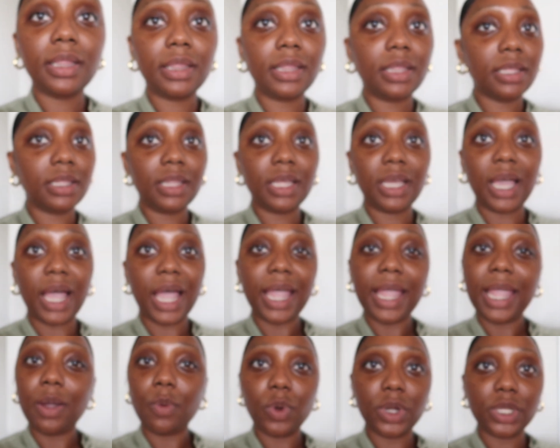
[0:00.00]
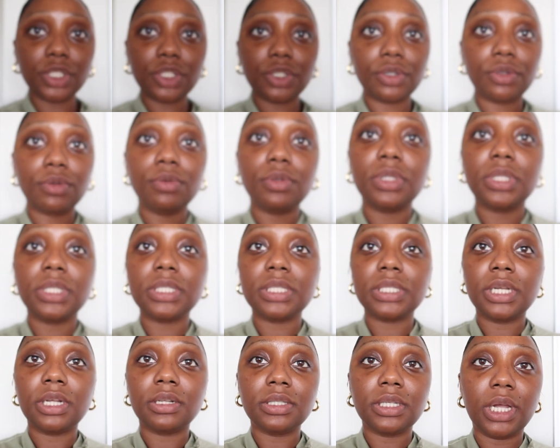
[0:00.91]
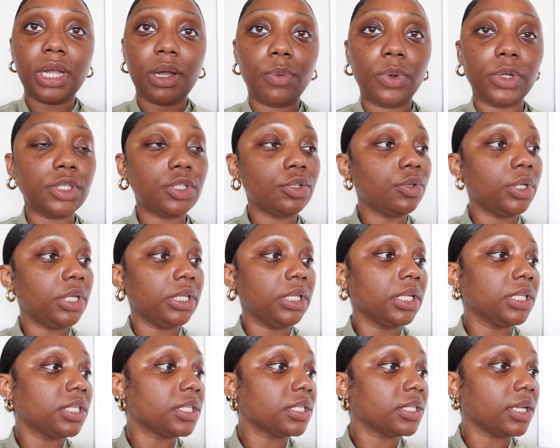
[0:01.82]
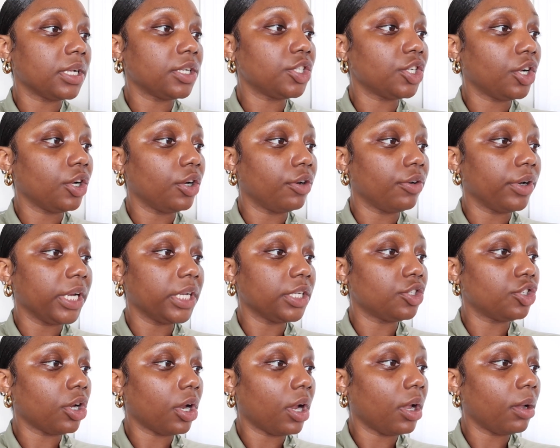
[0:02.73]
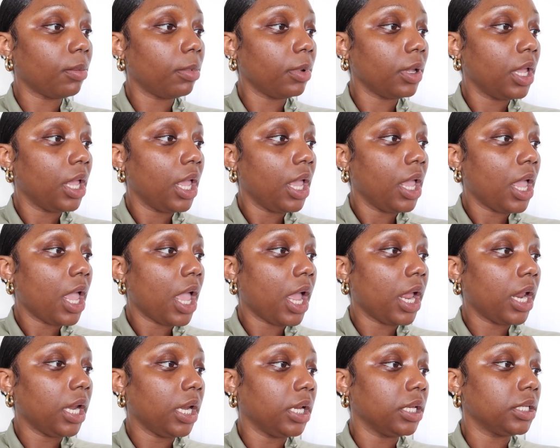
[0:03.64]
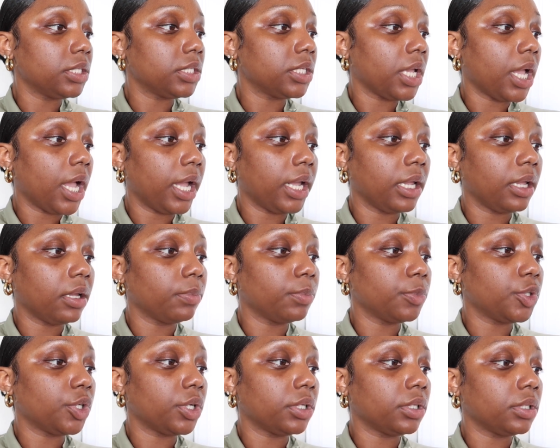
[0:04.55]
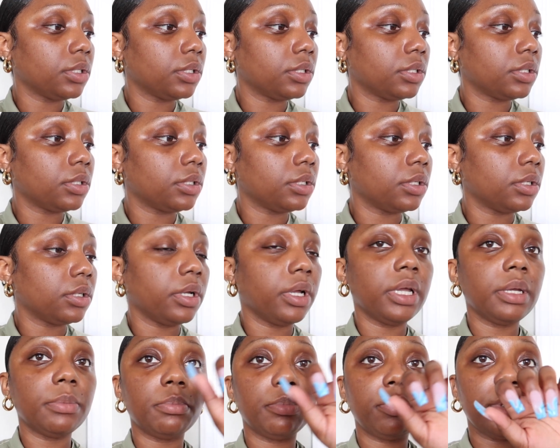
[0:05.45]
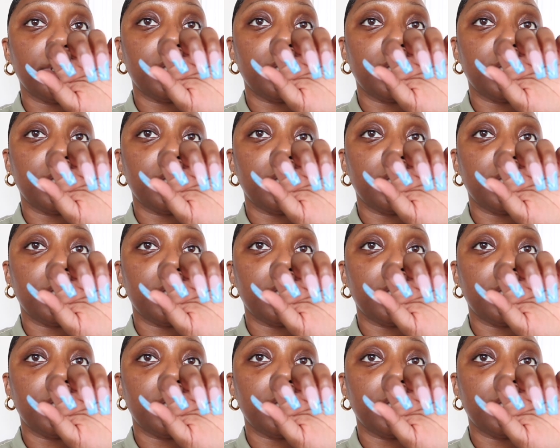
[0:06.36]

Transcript: the the guy i went to this nail tech i went to he did such a great job and i am just i'm